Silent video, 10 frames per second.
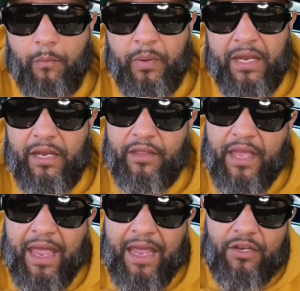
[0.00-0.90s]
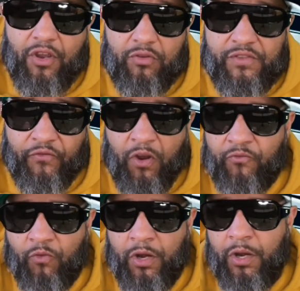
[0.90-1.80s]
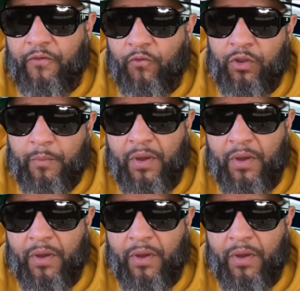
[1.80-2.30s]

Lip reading: be the head coach front runner for the